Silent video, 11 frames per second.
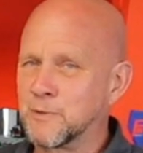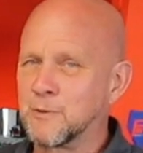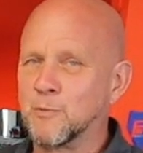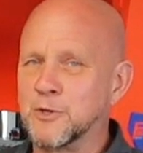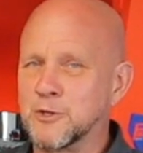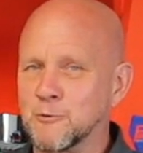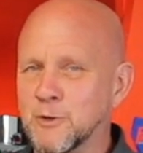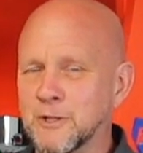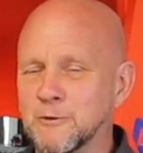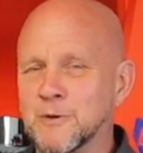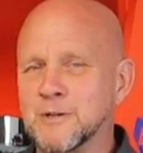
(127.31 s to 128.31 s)
when you're
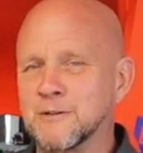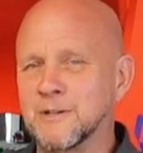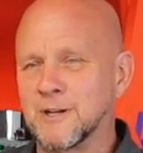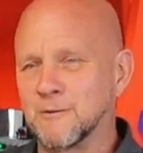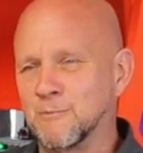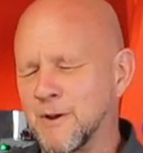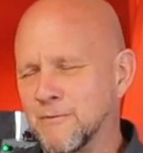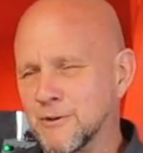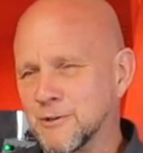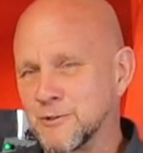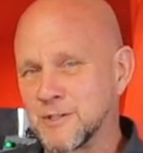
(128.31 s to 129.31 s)
really
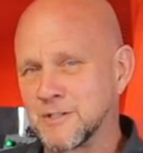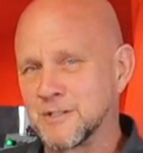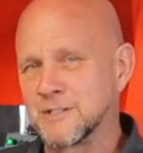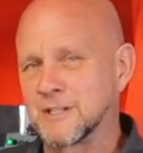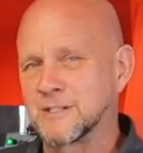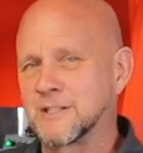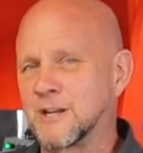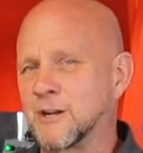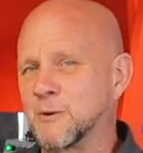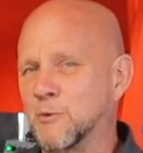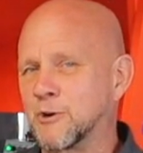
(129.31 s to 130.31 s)
revving or stressing these things out
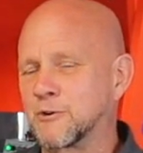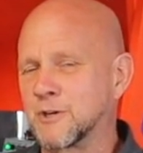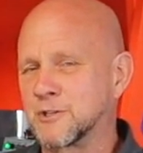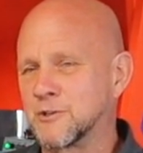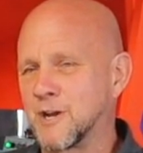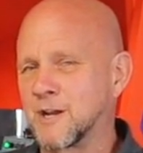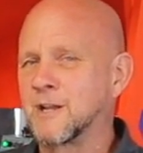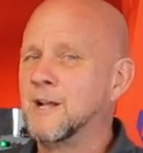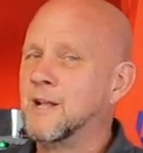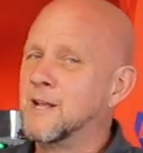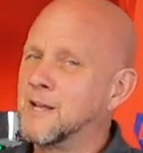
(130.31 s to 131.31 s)
on a motocross track,